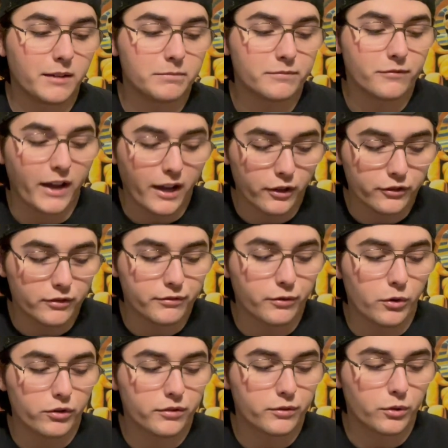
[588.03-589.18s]
Violence and
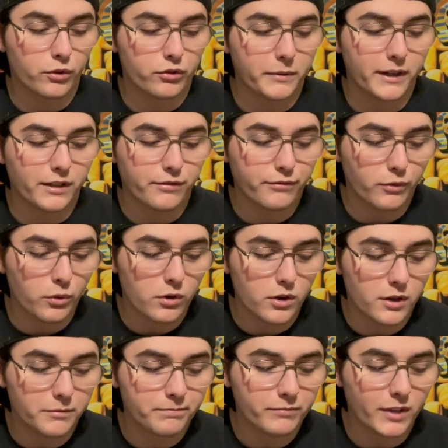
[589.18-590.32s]
Force, of course, from
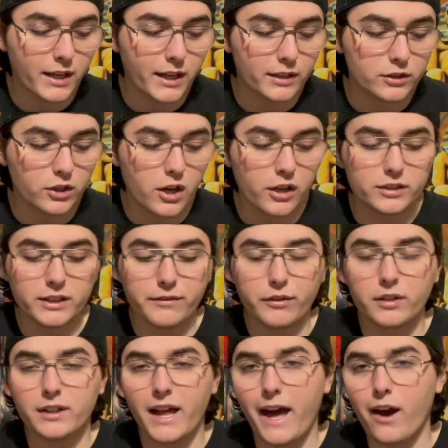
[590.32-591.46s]
84. And Long Live the
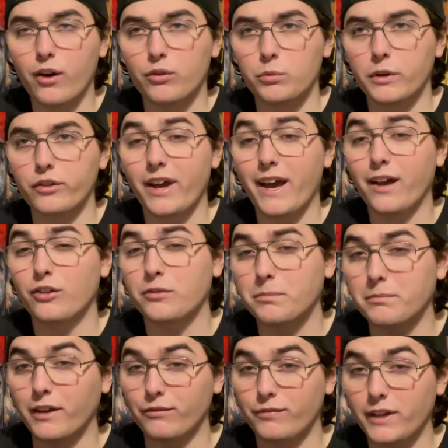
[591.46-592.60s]
Loud, which has
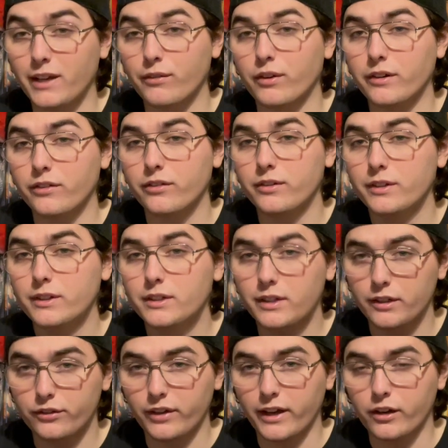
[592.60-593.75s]
my favorite
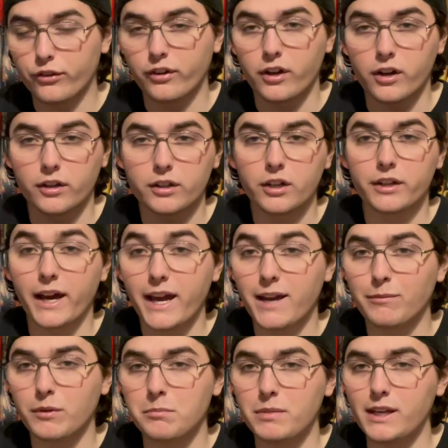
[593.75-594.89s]
Exciter song called I
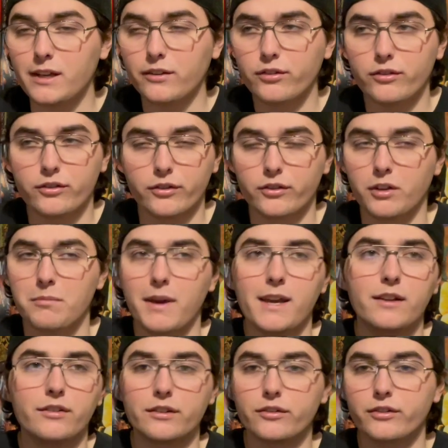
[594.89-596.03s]
Am the Beast. Just
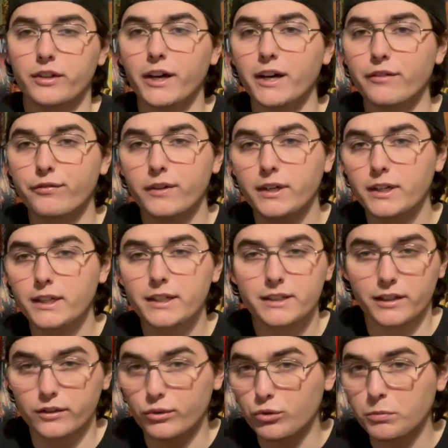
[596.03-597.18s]
amazing stuff.
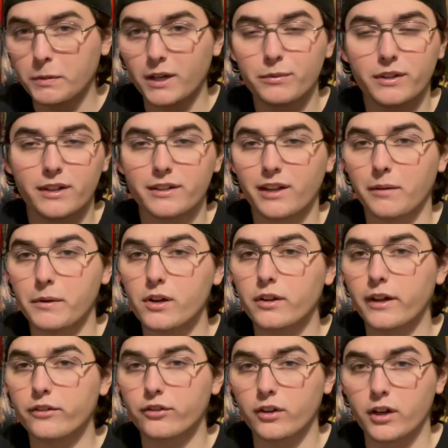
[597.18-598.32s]
Get goosebumps anytime I hear
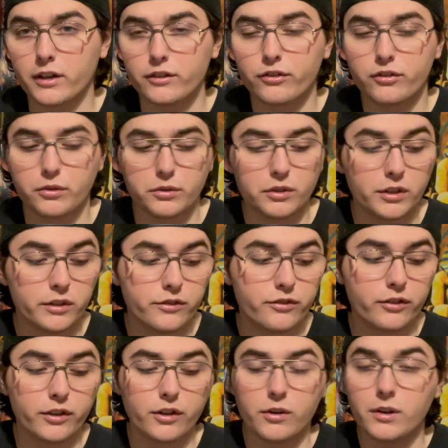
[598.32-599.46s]
that song. It's so good.
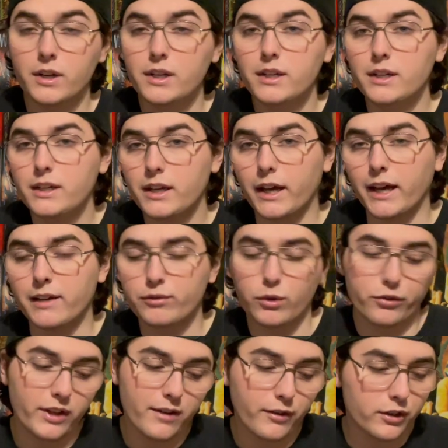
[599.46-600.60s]
So Of
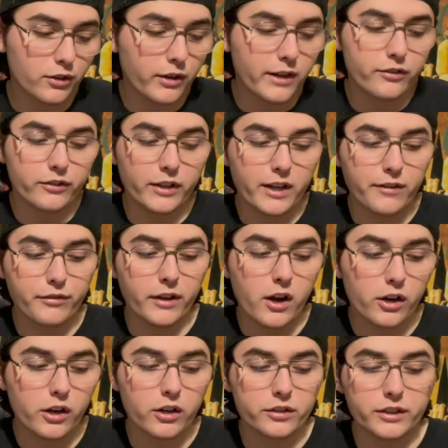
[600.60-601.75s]
course, they have other great stuff. They are
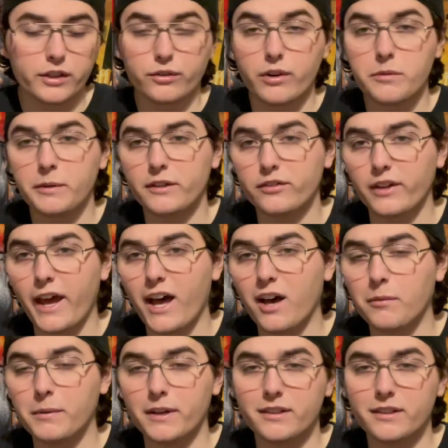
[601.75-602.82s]
currently a three-piece now, but